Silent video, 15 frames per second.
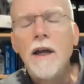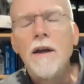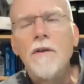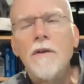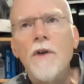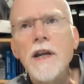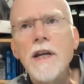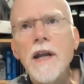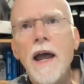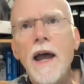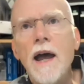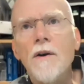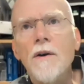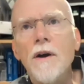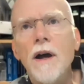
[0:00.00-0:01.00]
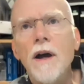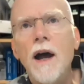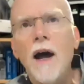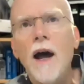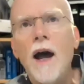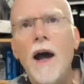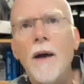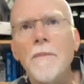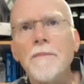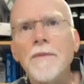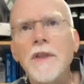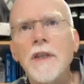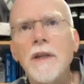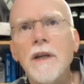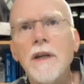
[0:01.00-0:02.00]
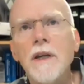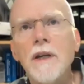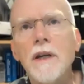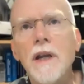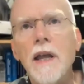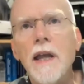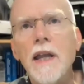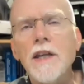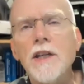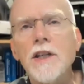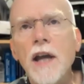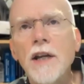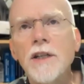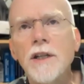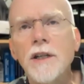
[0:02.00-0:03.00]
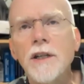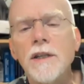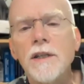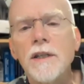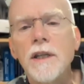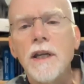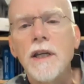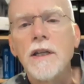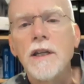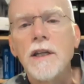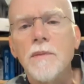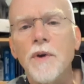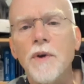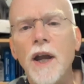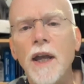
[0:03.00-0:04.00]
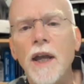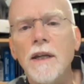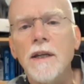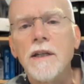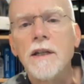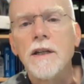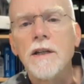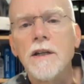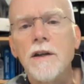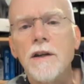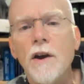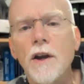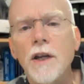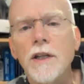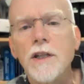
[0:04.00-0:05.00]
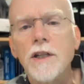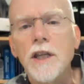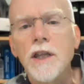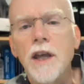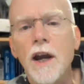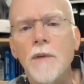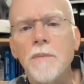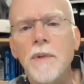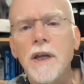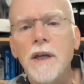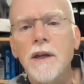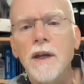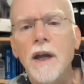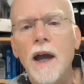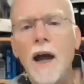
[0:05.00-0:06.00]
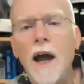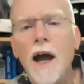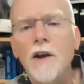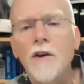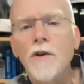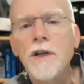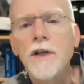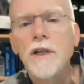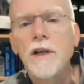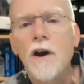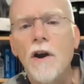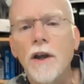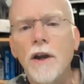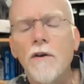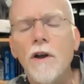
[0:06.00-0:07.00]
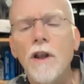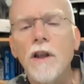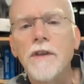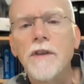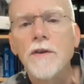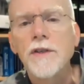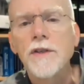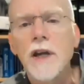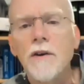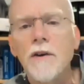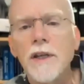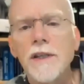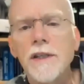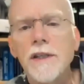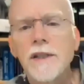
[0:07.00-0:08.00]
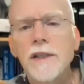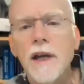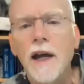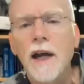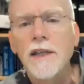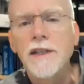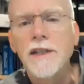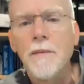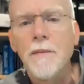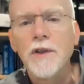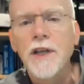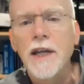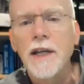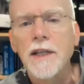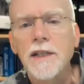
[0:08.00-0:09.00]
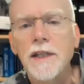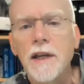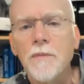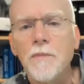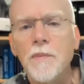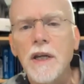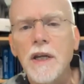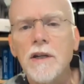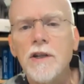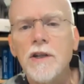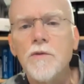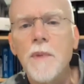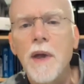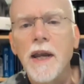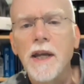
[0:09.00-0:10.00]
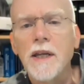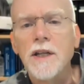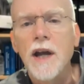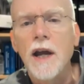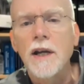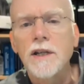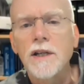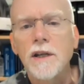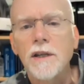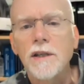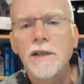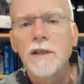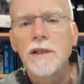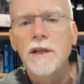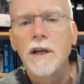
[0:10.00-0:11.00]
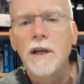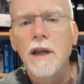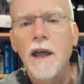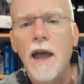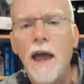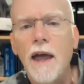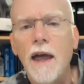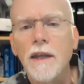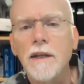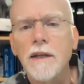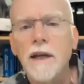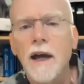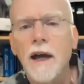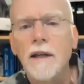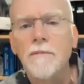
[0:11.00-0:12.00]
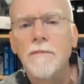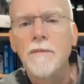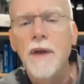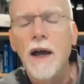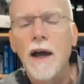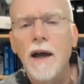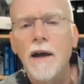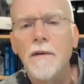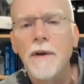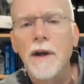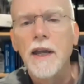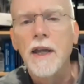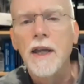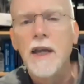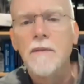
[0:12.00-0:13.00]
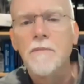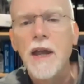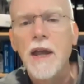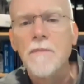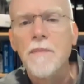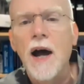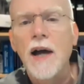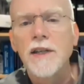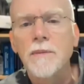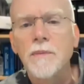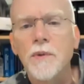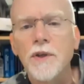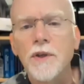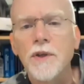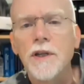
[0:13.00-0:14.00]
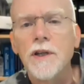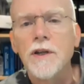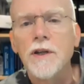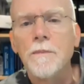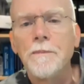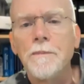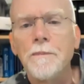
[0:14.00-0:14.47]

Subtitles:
right now, injections into the brain to target gene therapy couldn't target all of those areas simultaneously. It'd be too many injections and impossible to do.